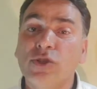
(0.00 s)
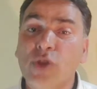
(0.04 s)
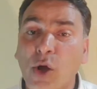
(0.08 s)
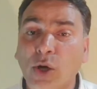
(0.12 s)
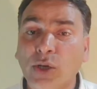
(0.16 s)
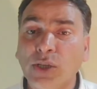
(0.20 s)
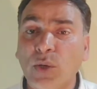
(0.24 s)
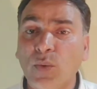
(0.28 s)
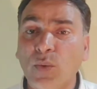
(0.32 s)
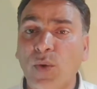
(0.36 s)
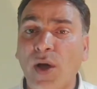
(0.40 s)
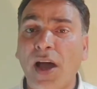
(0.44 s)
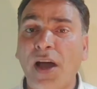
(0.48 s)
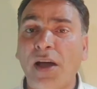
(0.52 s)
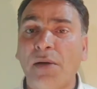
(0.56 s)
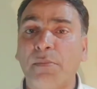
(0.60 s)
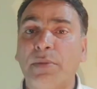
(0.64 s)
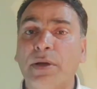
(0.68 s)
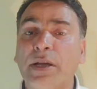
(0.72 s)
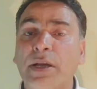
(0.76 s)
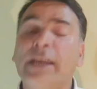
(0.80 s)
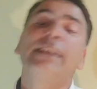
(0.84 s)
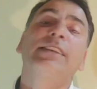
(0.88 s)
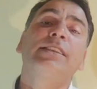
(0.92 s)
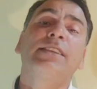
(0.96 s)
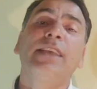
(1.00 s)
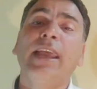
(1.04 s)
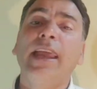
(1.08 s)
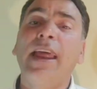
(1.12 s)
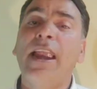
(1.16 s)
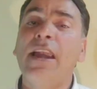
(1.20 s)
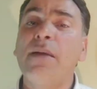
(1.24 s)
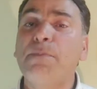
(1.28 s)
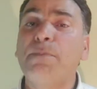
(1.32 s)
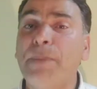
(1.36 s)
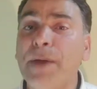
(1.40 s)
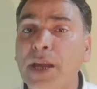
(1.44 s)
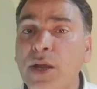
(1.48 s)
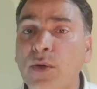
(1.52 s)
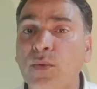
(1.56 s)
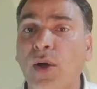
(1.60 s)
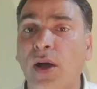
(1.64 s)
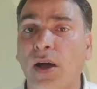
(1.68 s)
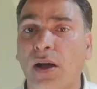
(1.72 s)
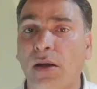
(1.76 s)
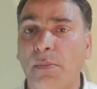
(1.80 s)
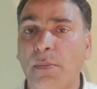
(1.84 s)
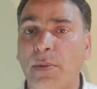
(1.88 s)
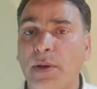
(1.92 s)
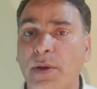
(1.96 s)
not the verb. It's a helping
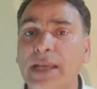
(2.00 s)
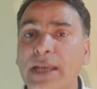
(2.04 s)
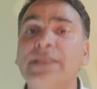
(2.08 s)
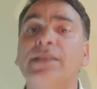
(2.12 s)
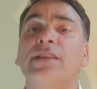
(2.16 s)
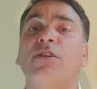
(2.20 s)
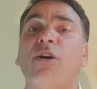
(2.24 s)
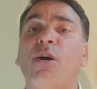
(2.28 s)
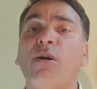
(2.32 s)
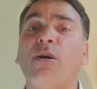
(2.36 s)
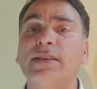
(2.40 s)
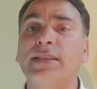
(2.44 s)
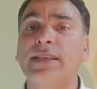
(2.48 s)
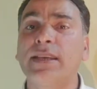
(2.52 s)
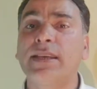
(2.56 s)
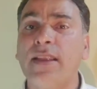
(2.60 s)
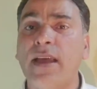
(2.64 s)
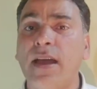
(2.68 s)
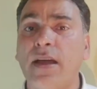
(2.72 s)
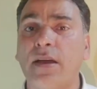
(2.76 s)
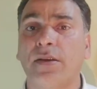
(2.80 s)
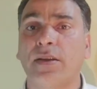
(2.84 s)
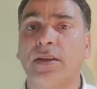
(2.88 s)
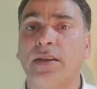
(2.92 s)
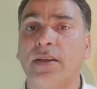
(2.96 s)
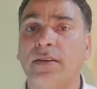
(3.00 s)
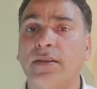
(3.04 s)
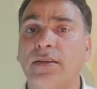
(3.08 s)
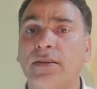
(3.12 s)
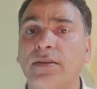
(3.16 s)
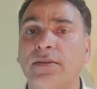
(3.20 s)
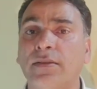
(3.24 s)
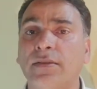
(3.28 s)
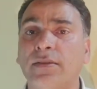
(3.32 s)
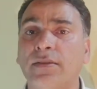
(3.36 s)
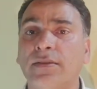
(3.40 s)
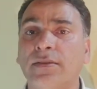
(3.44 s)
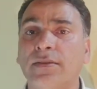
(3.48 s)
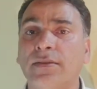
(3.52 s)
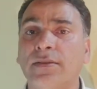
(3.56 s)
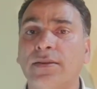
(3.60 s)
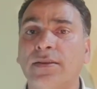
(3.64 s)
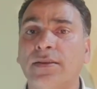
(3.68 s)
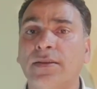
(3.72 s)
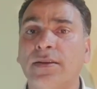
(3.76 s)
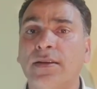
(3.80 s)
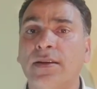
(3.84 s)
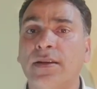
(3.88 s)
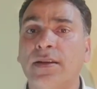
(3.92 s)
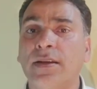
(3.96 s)
verb. It's an auxiliary.
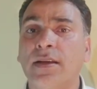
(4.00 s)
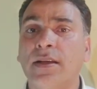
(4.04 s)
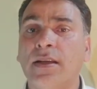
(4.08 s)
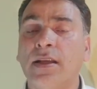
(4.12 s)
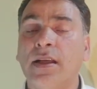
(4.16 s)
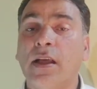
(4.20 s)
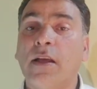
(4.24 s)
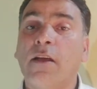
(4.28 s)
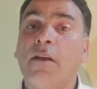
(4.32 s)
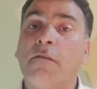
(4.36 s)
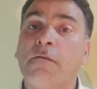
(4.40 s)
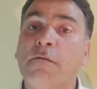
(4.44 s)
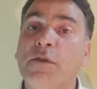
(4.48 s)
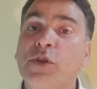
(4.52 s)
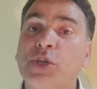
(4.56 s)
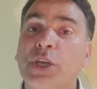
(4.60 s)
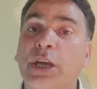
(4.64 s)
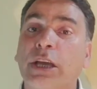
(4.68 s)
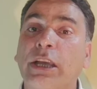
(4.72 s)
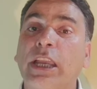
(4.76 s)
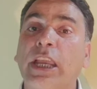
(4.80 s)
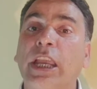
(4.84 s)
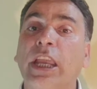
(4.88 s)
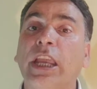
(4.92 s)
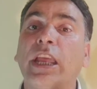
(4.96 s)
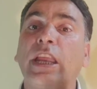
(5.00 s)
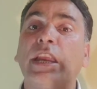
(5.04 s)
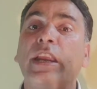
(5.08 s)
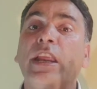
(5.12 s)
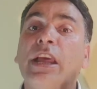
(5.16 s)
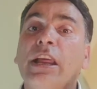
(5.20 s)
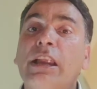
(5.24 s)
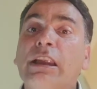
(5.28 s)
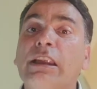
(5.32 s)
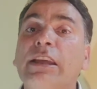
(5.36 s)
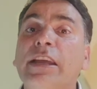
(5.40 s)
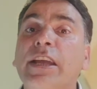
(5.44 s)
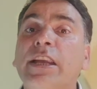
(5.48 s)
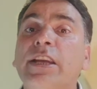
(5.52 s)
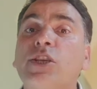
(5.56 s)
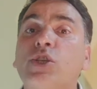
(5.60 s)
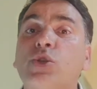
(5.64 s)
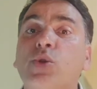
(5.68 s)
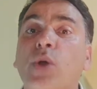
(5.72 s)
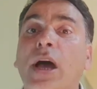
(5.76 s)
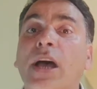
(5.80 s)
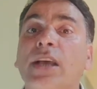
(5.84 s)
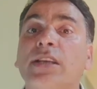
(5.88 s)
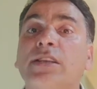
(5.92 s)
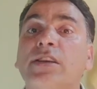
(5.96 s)
Which again leads
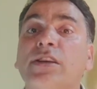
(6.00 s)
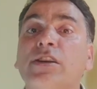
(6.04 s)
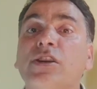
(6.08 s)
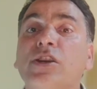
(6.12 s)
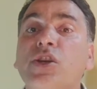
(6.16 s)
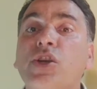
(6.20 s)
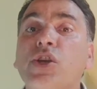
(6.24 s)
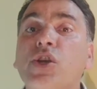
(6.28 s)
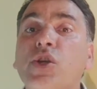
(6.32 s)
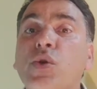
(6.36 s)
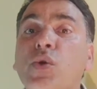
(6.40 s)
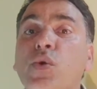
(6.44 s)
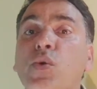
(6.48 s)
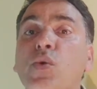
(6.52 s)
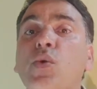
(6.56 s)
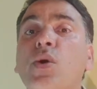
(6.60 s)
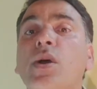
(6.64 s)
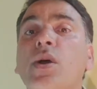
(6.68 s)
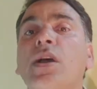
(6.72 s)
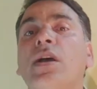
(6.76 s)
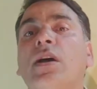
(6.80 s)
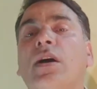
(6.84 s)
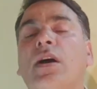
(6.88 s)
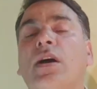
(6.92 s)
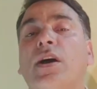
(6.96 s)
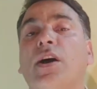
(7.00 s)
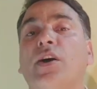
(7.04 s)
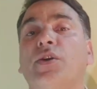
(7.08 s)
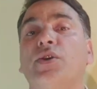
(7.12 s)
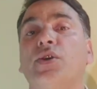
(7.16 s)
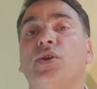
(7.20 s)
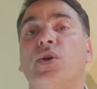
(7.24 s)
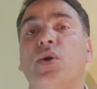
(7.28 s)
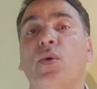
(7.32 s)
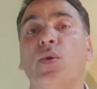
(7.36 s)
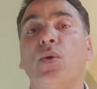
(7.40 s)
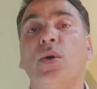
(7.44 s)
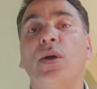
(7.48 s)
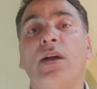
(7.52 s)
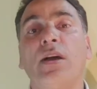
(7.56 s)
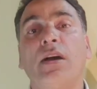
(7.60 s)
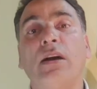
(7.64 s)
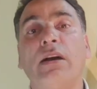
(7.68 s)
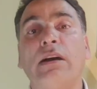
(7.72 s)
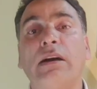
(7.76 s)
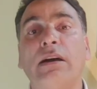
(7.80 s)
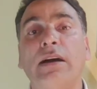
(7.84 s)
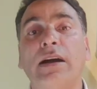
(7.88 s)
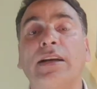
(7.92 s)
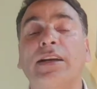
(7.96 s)
to us a new,
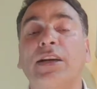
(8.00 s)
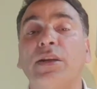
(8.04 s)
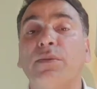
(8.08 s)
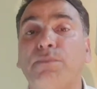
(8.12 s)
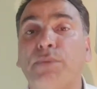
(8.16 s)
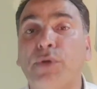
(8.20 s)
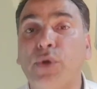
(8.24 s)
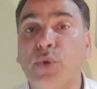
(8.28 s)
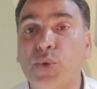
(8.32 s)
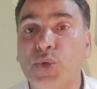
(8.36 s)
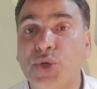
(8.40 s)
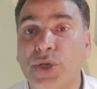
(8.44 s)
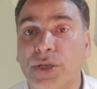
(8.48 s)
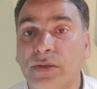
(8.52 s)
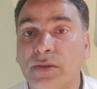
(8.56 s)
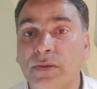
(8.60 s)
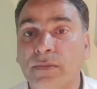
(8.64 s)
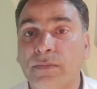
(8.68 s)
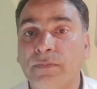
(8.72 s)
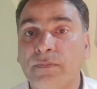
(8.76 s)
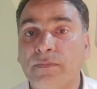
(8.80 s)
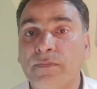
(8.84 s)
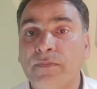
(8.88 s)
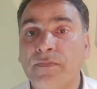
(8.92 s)
confusion.